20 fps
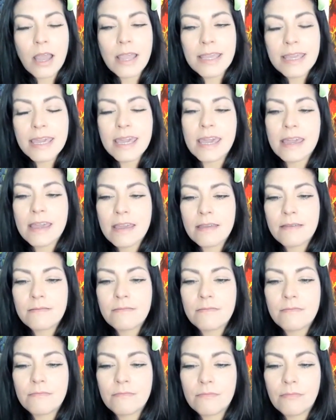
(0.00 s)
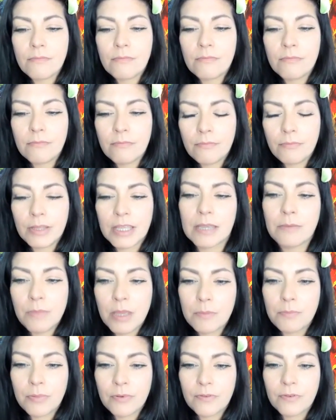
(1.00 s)
I can't blame
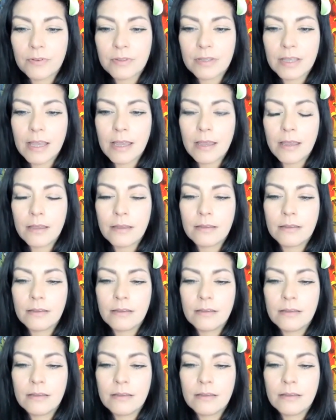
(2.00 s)
people for that.